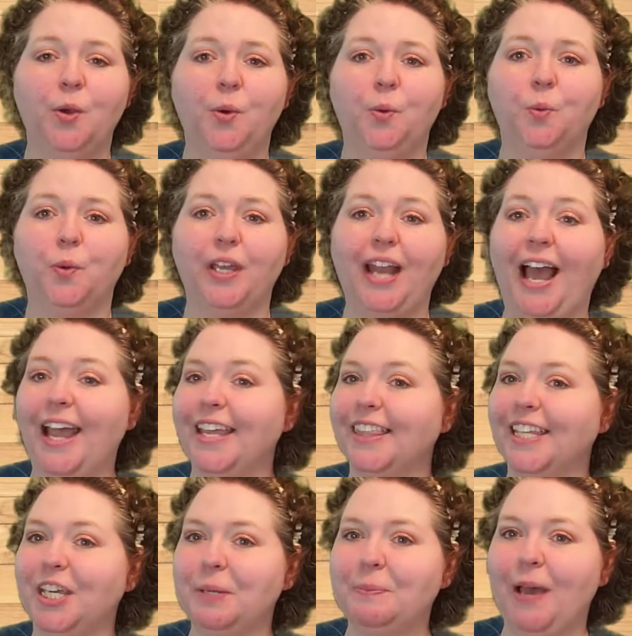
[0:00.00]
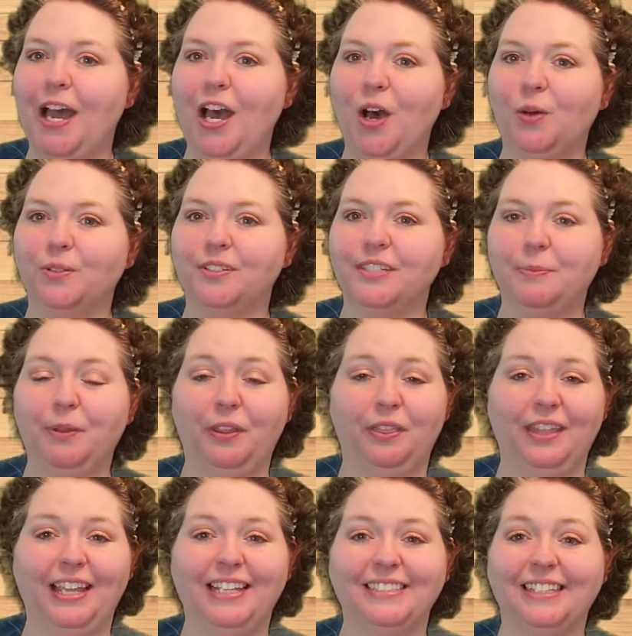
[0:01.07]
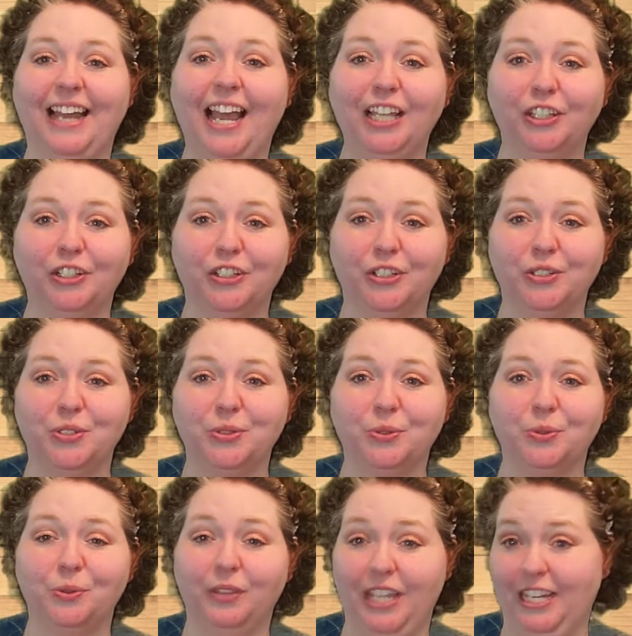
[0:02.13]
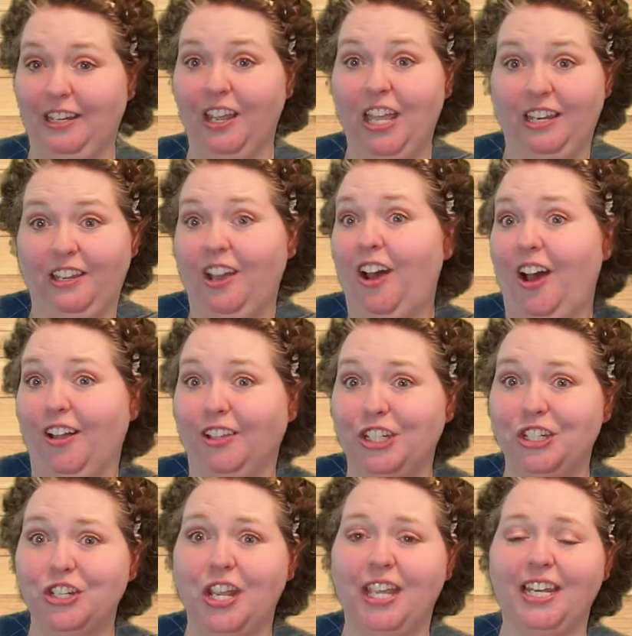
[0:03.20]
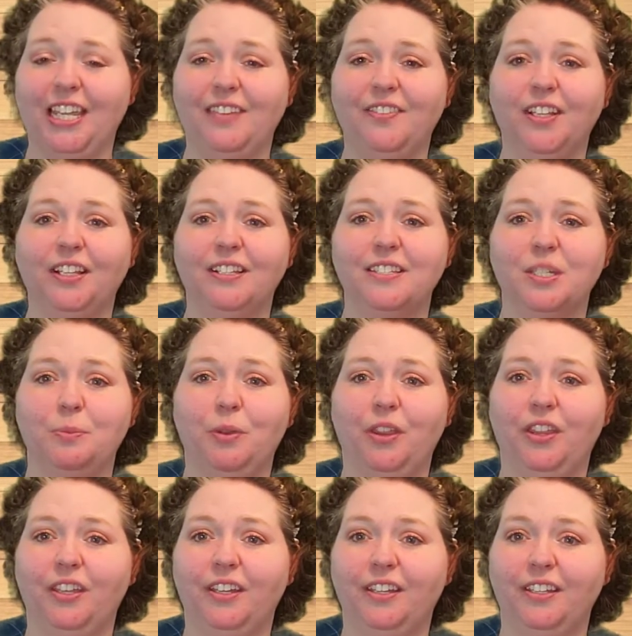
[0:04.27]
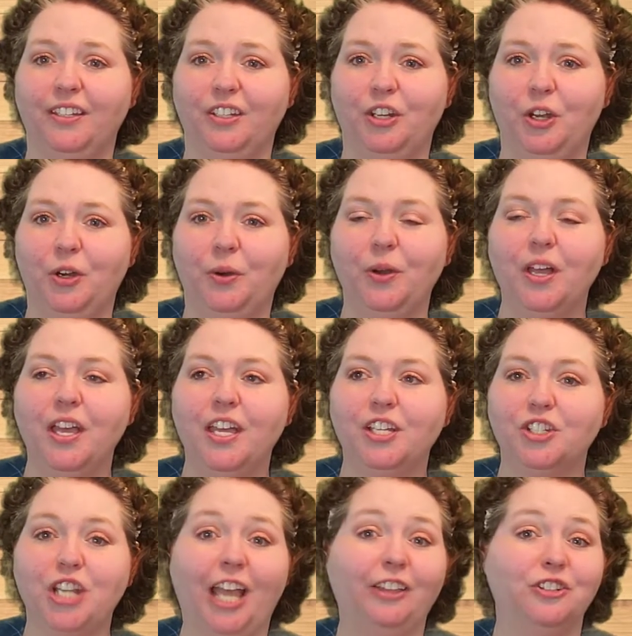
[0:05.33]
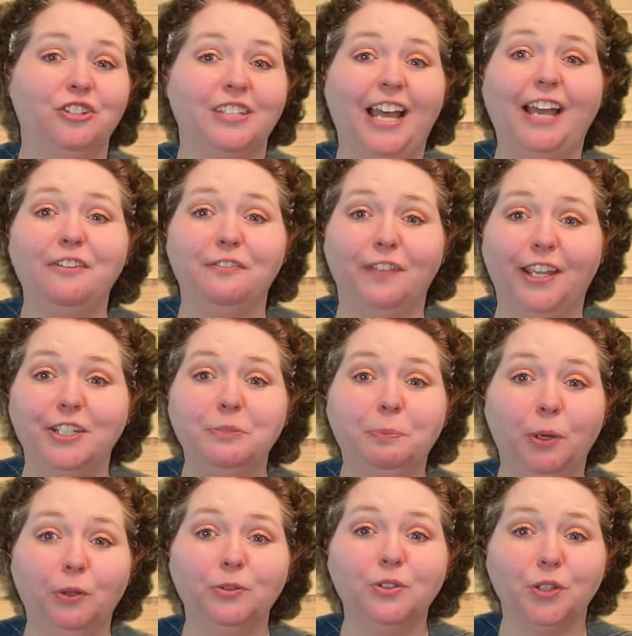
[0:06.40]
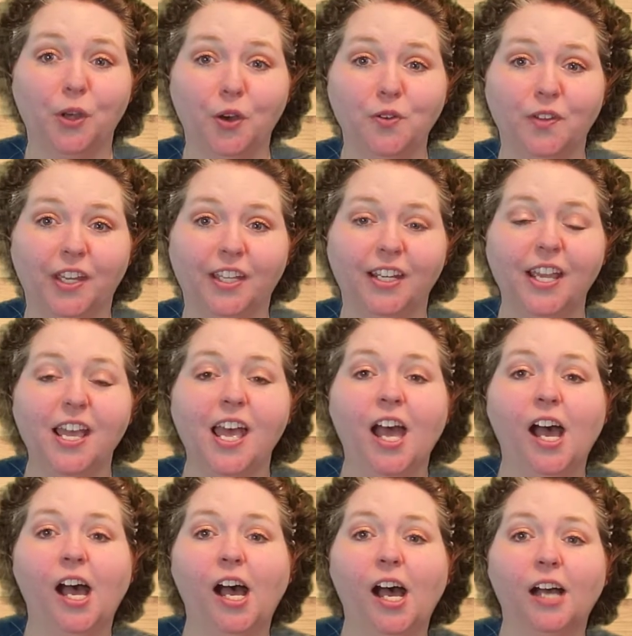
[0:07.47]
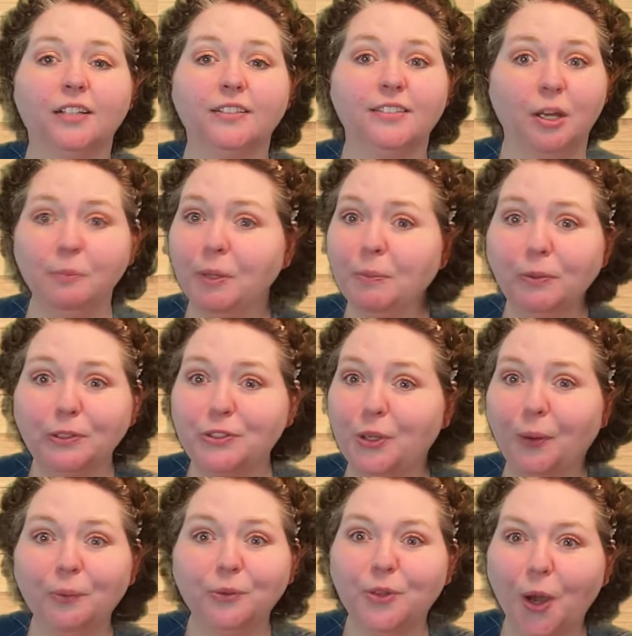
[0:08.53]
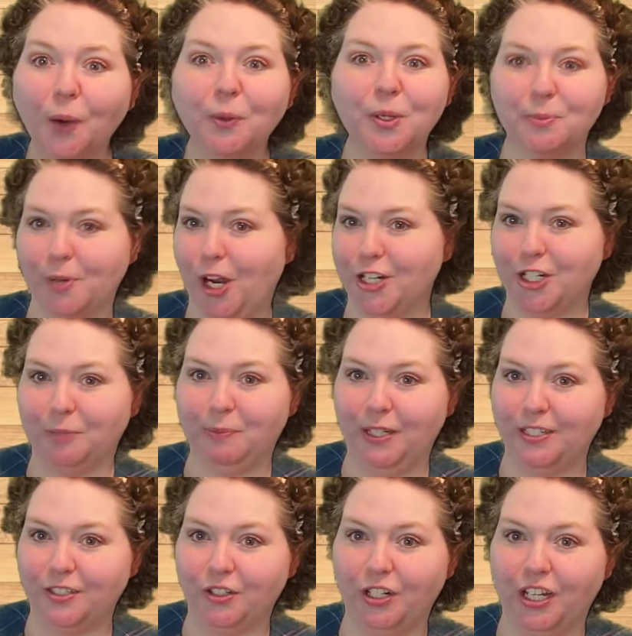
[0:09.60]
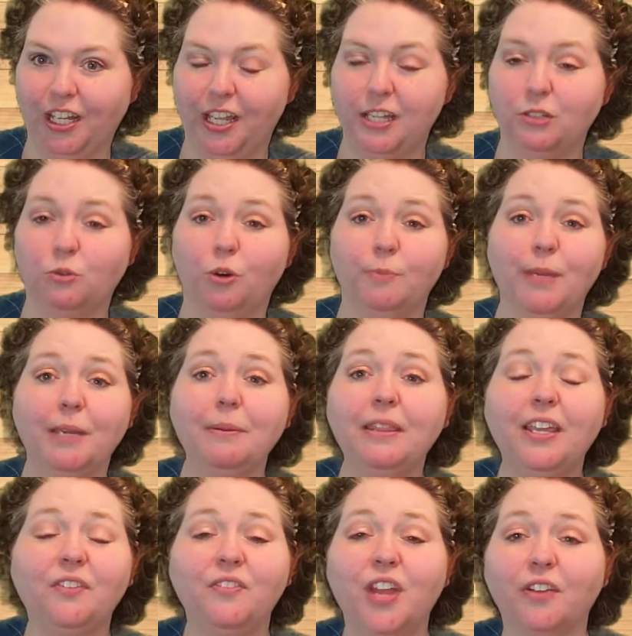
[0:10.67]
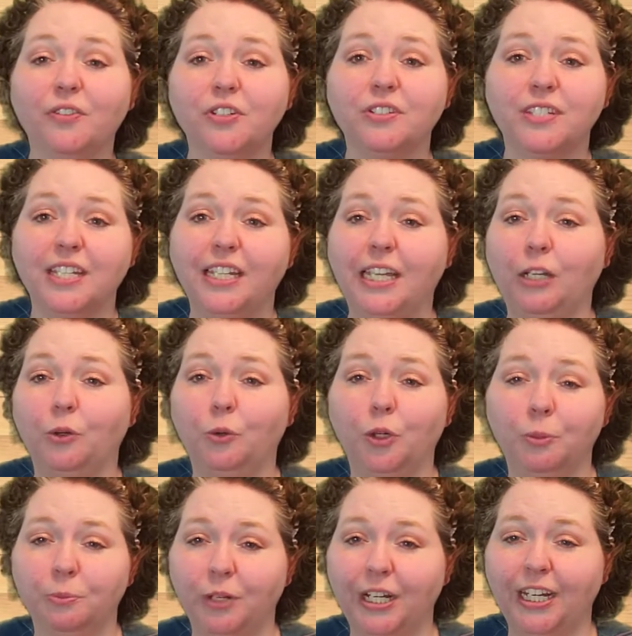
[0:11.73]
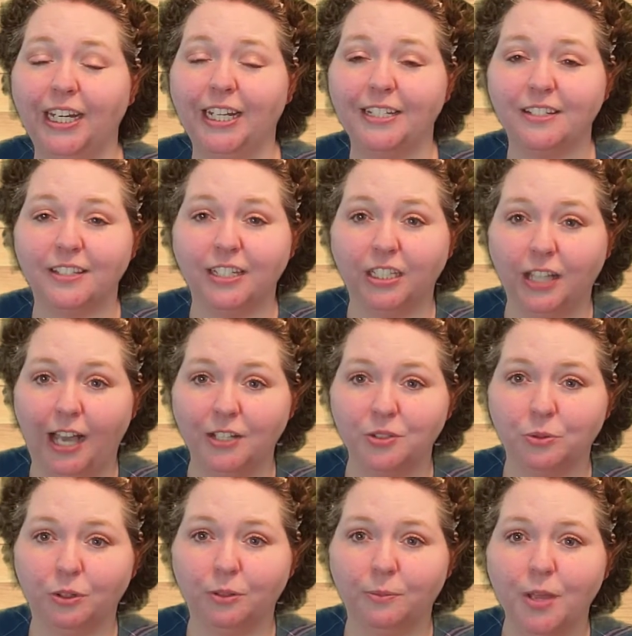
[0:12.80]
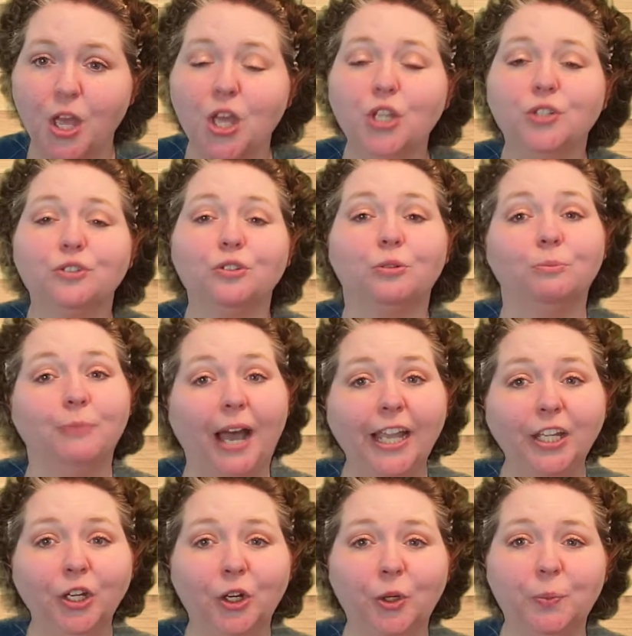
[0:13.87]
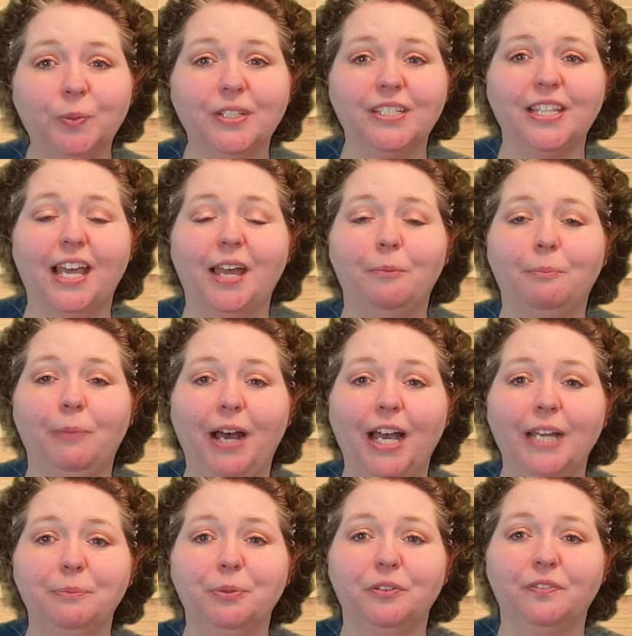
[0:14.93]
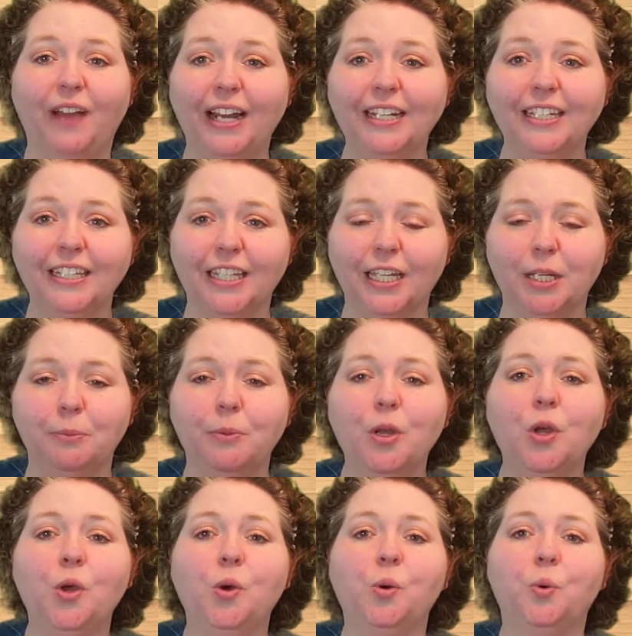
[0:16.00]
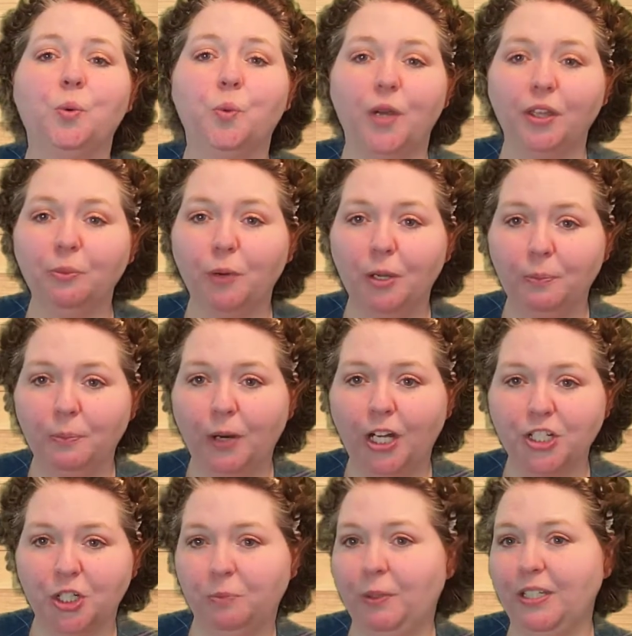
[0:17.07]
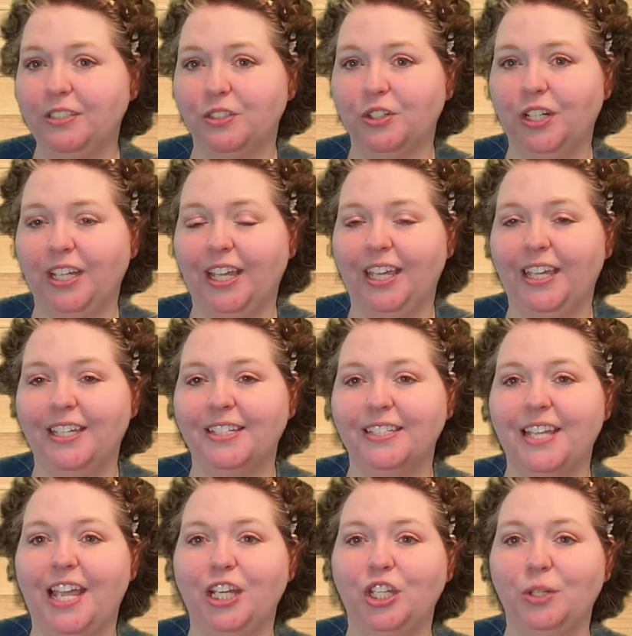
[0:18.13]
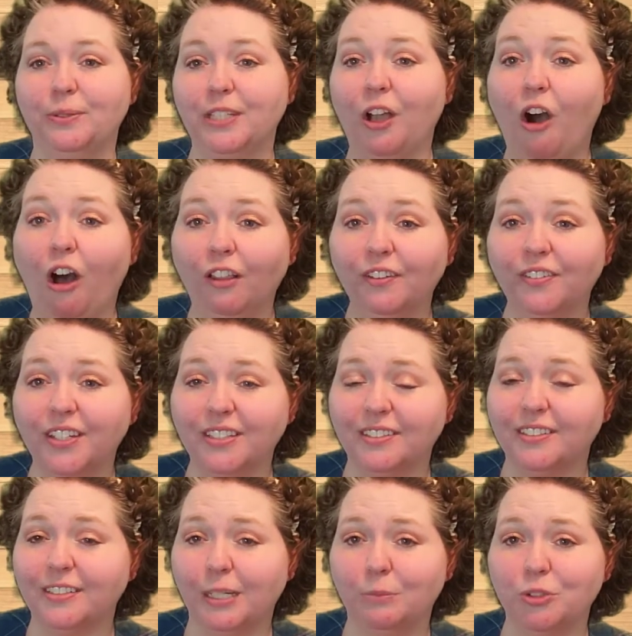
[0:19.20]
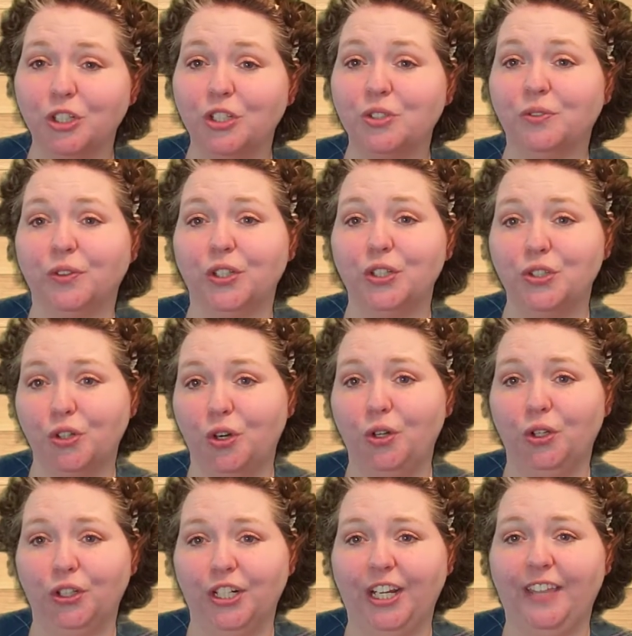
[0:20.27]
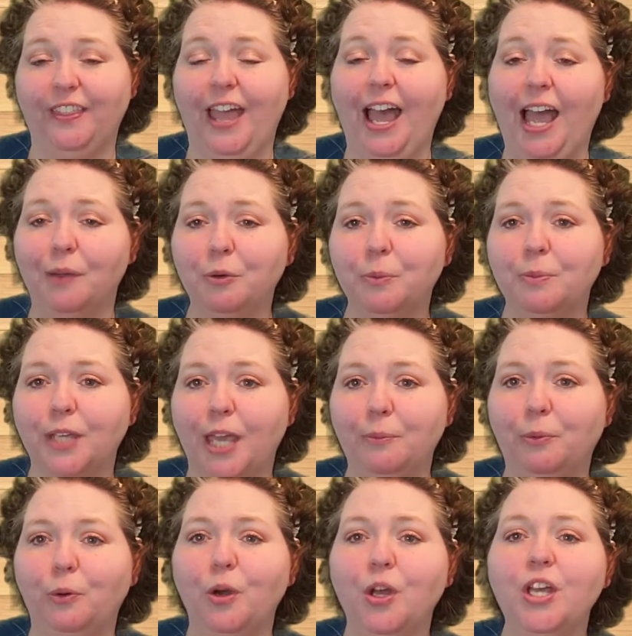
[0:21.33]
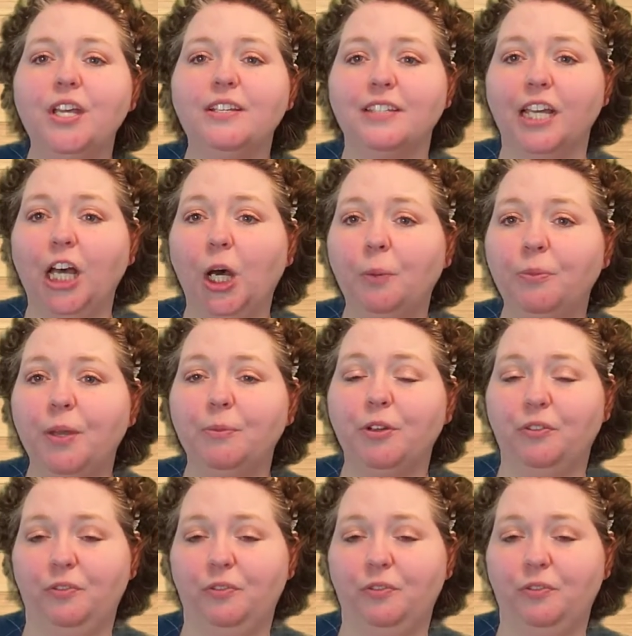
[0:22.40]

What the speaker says: When I think about some of the things that I learned in college, and even some of the challenges I faced post-COVID, some people don't know what project-based learning is, or maybe they've never seen it incorporated into the classroom. So my hope is that by providing them with what project-based learning is and using all of these assumptions for adult learning, that I will be able to help them to